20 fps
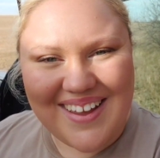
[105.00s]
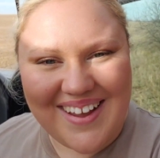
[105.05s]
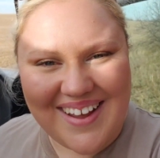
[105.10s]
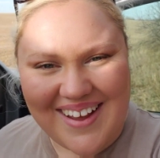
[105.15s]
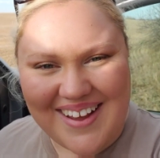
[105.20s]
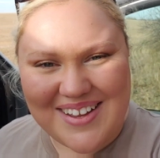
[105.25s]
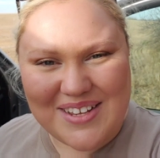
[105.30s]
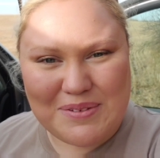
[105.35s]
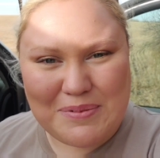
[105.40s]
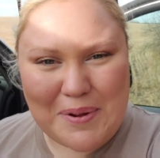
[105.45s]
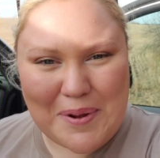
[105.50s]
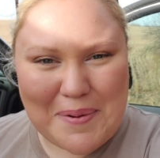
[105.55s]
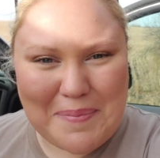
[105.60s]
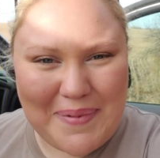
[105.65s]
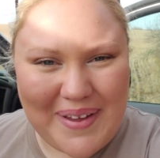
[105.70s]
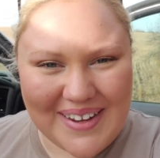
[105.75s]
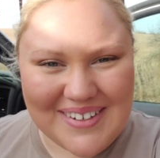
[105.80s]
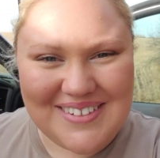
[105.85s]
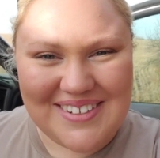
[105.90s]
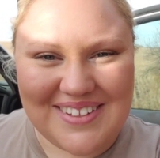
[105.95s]
guys, welcome
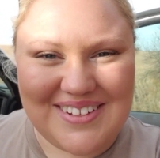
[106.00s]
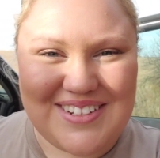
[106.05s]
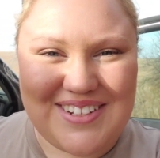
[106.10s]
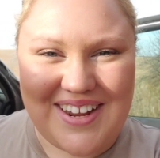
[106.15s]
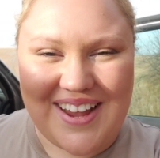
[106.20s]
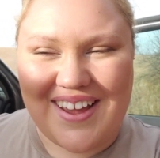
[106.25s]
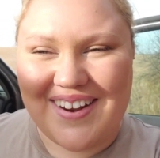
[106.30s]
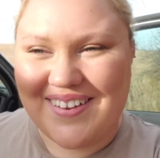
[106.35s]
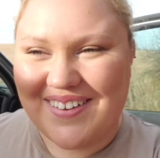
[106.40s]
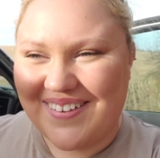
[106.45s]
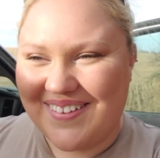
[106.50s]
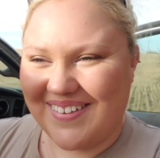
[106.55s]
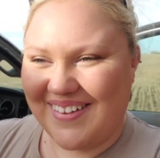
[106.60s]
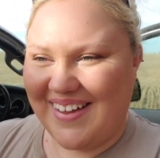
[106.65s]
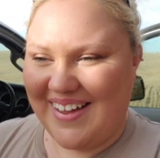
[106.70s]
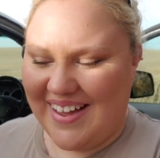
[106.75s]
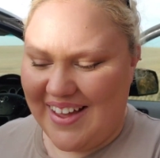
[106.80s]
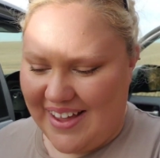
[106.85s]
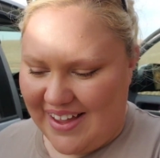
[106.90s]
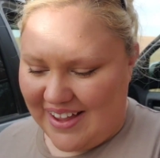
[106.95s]
back to the channel.
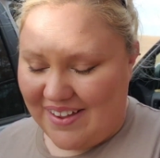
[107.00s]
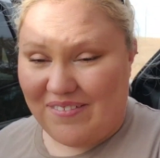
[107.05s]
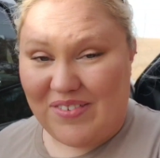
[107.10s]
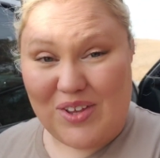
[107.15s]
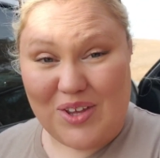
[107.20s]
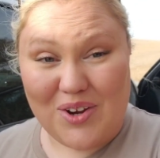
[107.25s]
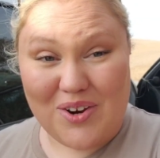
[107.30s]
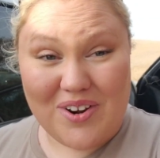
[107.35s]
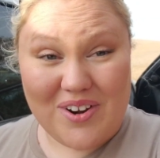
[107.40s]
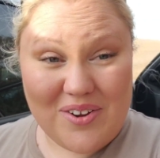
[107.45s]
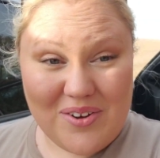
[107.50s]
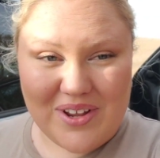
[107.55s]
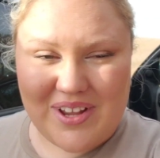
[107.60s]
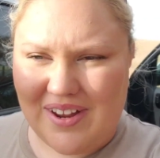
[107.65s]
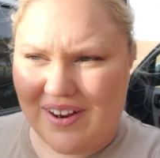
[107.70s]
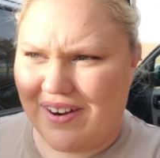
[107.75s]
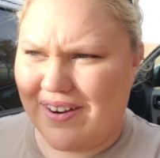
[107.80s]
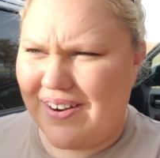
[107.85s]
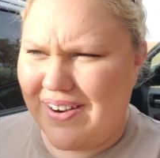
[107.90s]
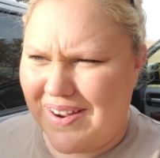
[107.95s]
If you're new
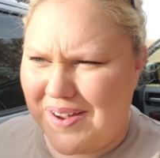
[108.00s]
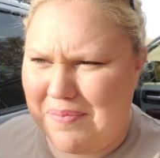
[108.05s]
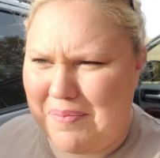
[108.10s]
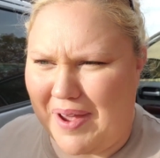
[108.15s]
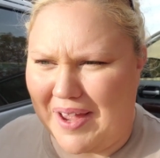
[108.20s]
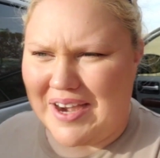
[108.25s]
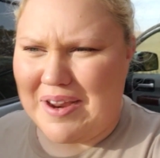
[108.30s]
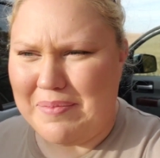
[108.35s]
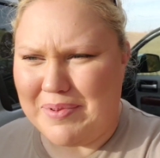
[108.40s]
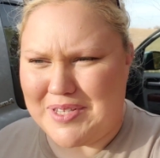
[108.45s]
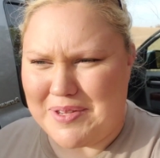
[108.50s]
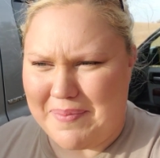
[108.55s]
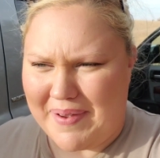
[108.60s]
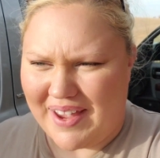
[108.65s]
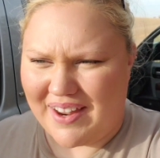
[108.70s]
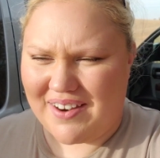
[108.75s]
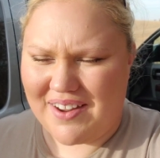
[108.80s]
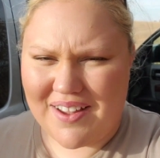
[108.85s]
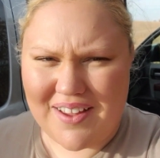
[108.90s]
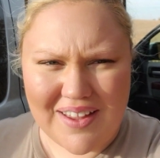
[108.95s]
here, my name is
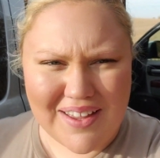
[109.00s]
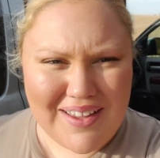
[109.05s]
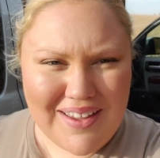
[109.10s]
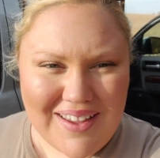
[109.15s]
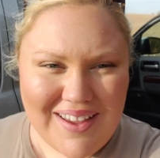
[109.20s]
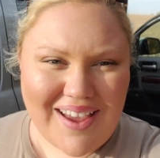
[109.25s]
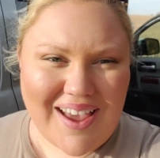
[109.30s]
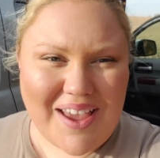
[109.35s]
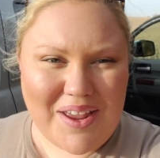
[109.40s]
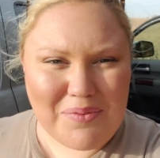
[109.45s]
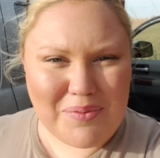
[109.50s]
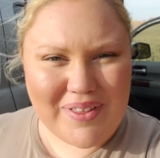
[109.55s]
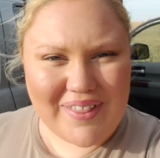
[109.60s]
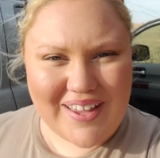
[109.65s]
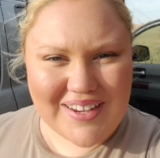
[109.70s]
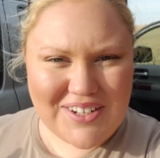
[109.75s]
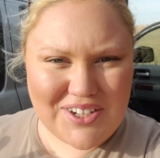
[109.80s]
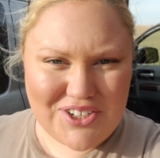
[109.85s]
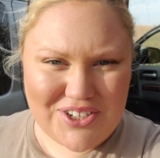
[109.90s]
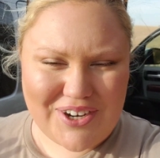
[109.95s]
Amanda, and we
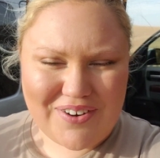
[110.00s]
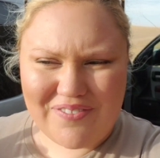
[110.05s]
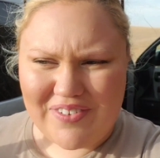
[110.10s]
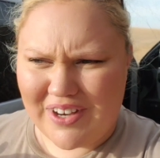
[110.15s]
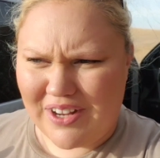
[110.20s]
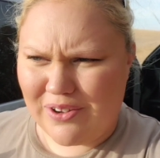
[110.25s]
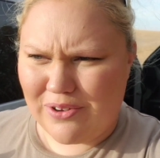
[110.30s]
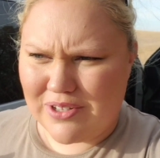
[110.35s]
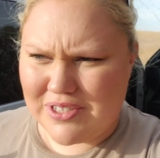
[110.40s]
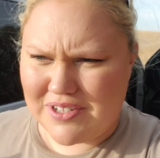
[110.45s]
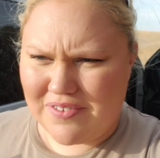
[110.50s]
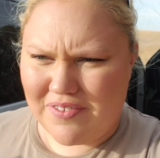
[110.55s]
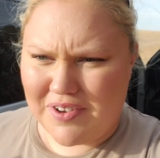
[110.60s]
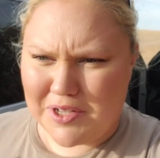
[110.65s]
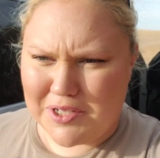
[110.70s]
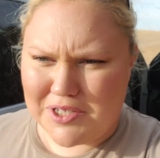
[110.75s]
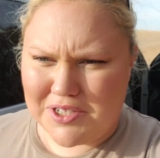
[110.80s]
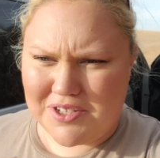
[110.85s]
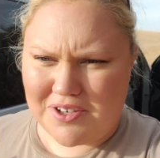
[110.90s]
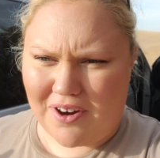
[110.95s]
like to share videos of
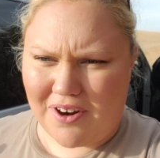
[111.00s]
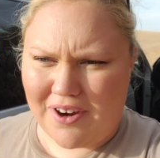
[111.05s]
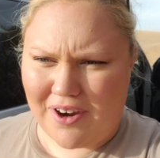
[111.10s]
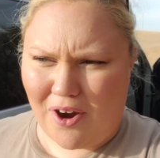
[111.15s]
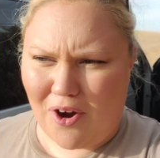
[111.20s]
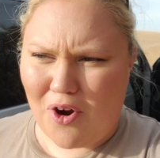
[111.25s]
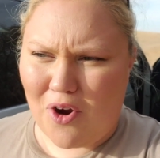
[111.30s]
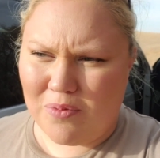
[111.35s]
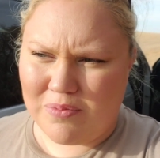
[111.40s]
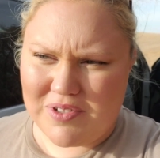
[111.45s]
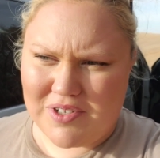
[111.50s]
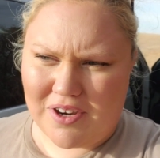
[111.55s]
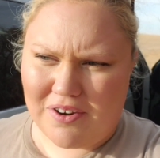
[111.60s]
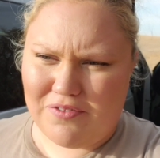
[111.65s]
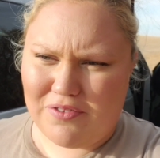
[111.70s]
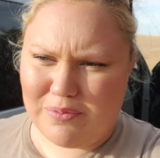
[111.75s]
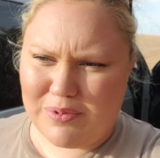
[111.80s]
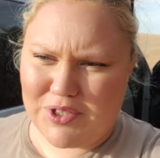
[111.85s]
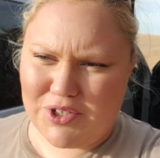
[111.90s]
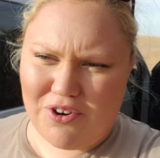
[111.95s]
us starting our homestead
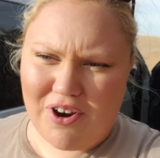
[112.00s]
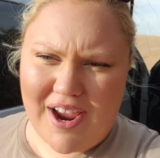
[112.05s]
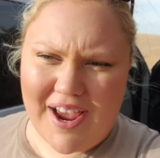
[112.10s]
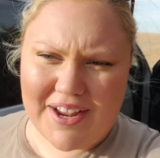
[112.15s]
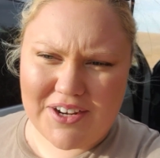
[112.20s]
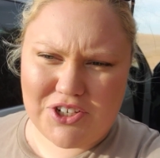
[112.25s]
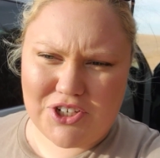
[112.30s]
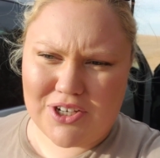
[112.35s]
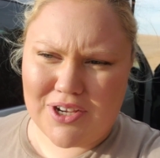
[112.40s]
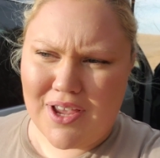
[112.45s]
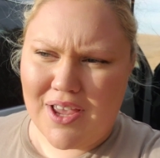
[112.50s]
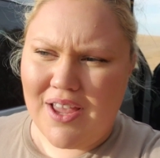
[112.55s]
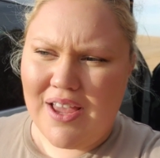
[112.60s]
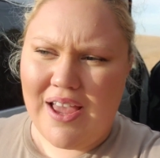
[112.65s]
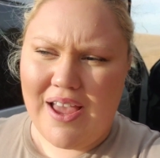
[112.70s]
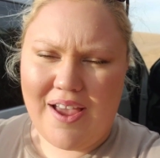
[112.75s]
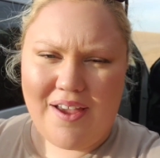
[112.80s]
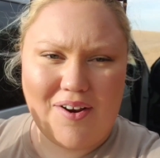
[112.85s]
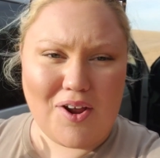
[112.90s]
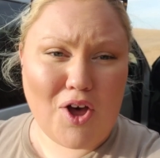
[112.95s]
from scratch
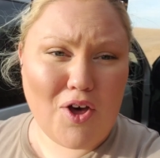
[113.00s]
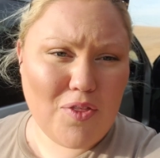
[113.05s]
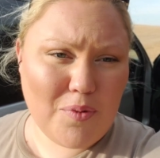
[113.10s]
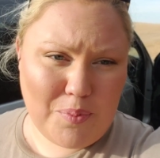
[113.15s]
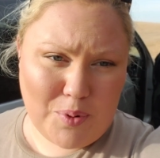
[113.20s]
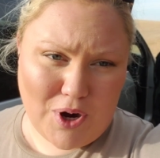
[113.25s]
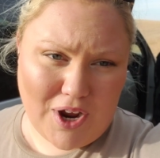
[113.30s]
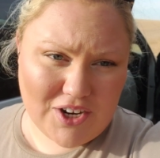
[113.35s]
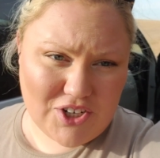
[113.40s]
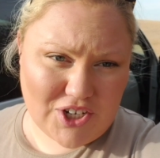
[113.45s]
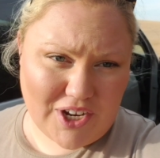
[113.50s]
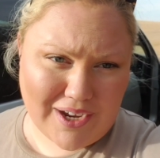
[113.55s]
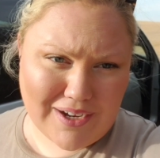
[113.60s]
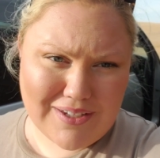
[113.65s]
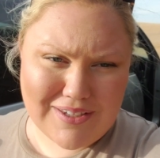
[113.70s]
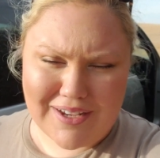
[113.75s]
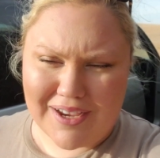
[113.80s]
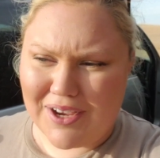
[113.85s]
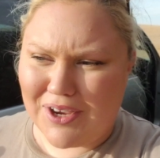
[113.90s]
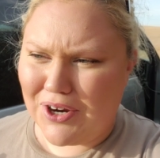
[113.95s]
and all the
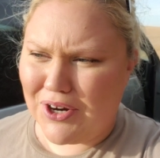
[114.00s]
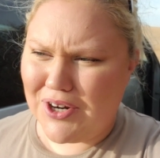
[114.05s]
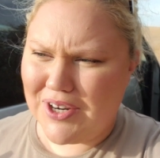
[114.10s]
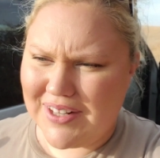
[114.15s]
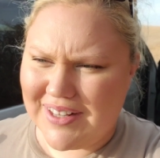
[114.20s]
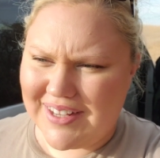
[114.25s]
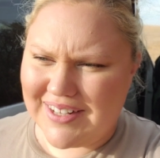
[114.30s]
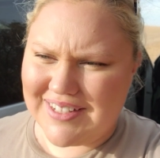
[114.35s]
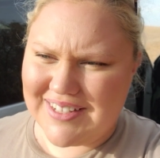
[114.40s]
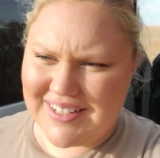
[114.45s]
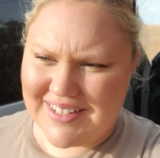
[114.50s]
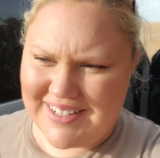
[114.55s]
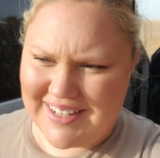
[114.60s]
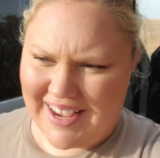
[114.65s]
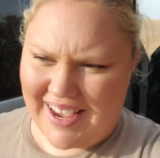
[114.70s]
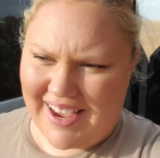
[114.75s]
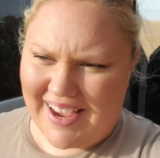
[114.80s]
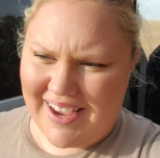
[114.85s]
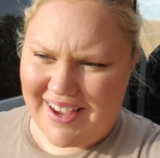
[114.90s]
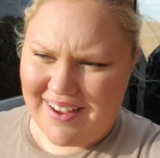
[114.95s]
projects. And currently
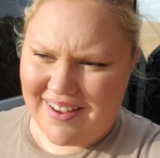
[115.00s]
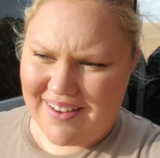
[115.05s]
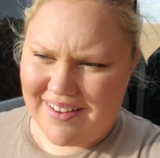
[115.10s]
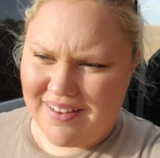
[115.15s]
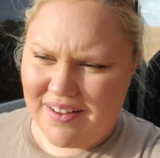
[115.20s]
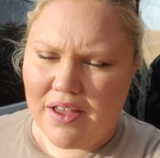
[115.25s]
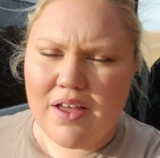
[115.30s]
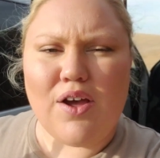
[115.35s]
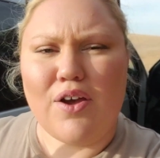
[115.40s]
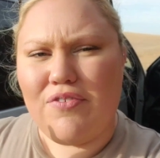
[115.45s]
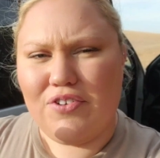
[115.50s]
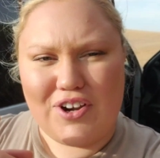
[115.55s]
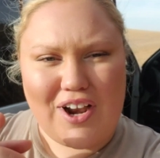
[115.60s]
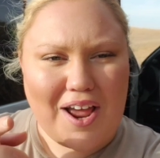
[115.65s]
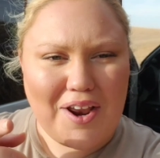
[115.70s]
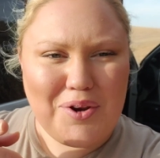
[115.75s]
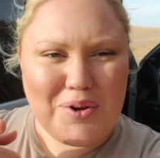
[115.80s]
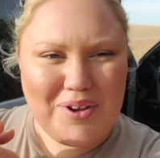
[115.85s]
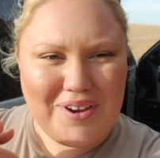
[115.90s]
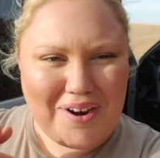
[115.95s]
today, if you're
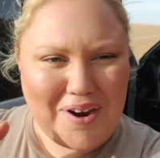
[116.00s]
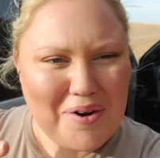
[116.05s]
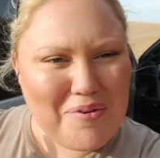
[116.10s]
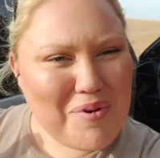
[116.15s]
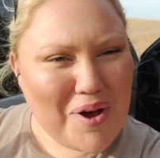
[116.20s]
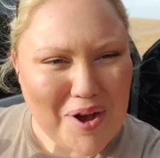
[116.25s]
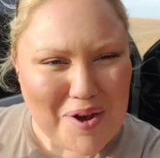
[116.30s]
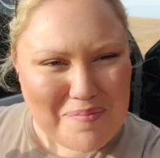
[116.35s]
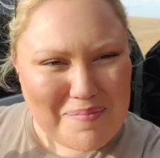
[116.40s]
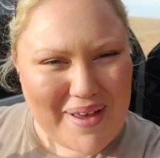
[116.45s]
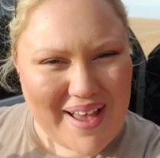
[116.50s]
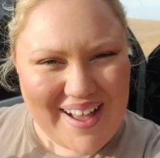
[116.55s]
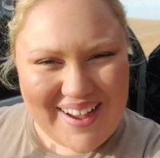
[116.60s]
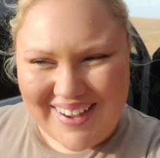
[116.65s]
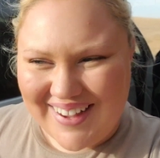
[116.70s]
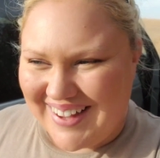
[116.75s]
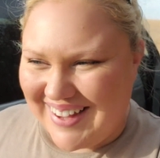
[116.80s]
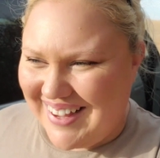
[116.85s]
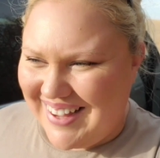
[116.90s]
not new here, welcome back.